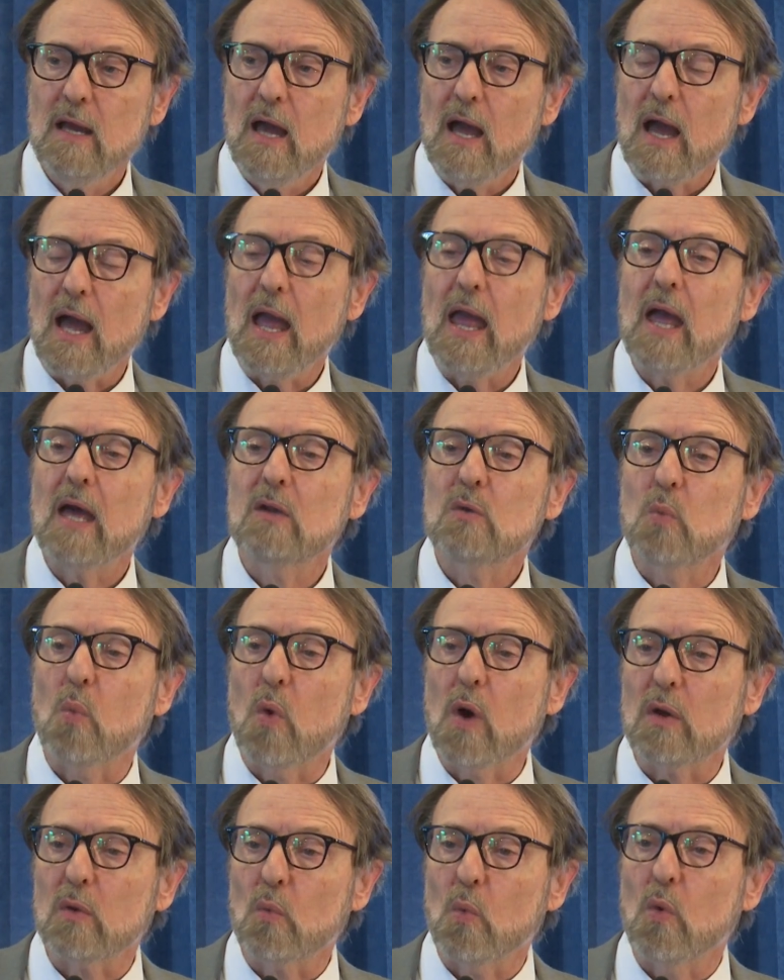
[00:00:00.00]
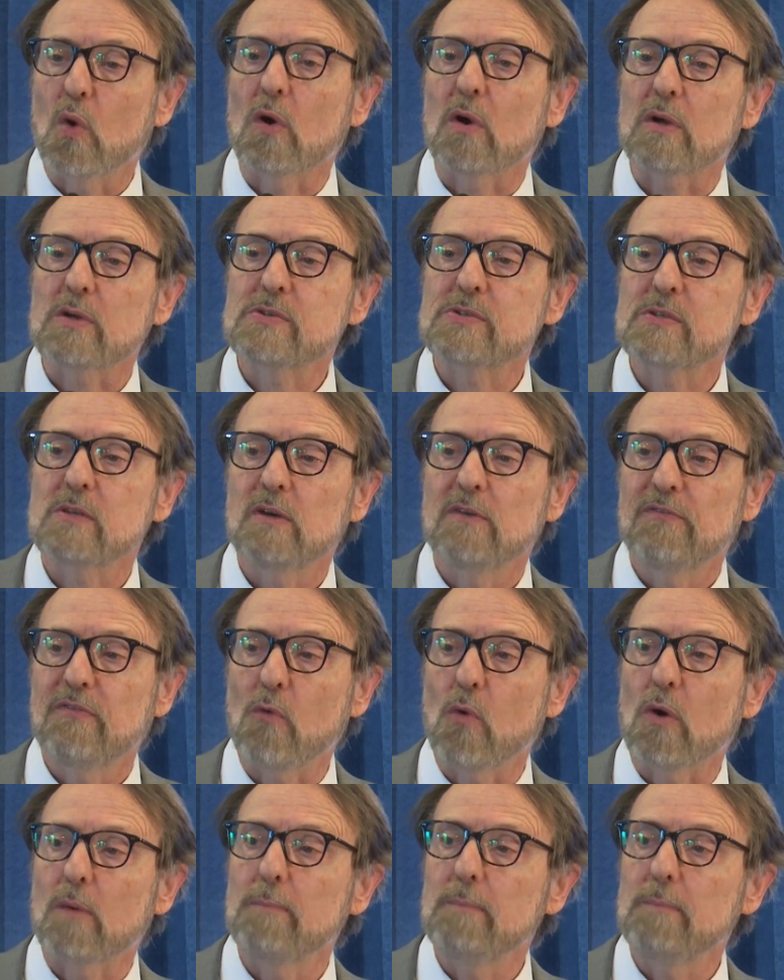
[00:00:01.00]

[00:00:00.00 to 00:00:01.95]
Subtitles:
and what works for